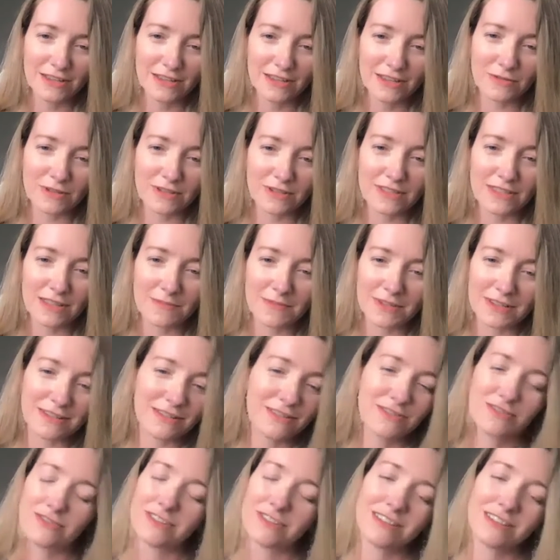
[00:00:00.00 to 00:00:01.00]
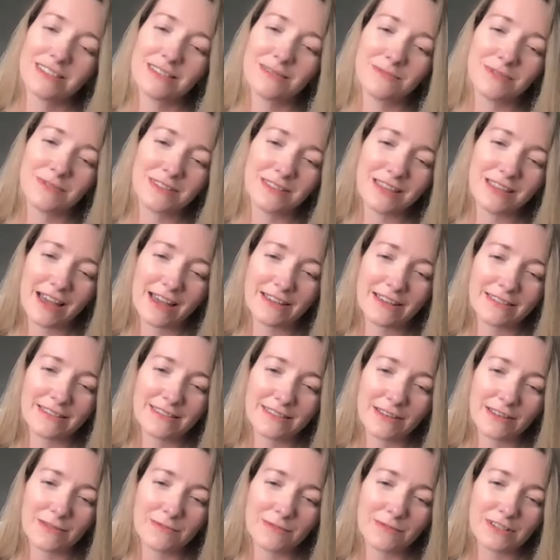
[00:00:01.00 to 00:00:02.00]
doing something interesting with that.
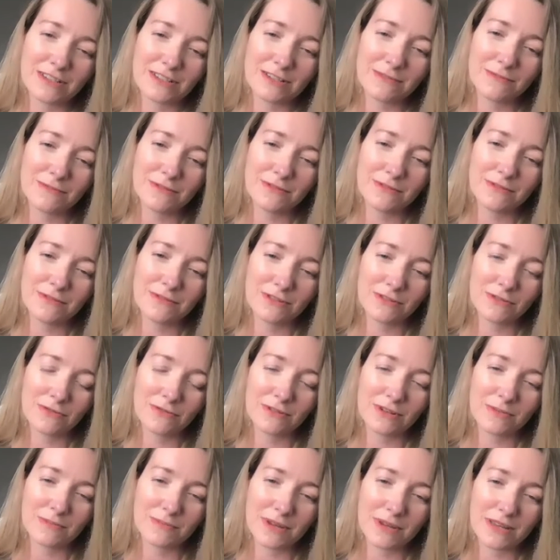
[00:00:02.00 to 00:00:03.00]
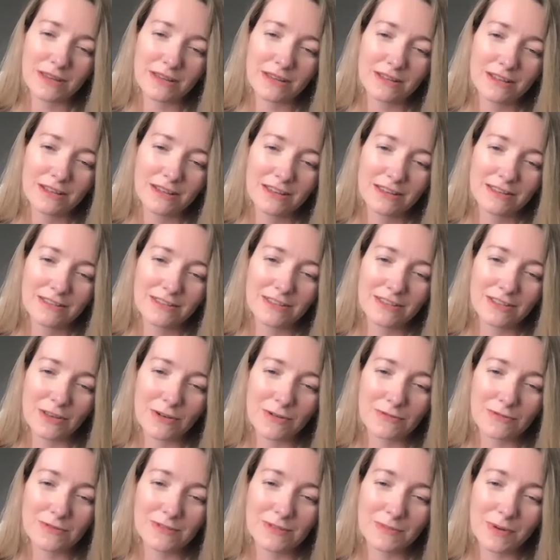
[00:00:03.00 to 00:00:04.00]
So I wondered if you could talk a bit to
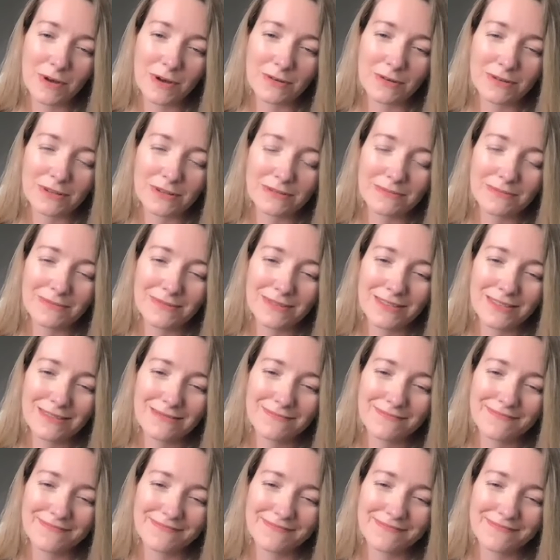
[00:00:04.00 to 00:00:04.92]
those poems.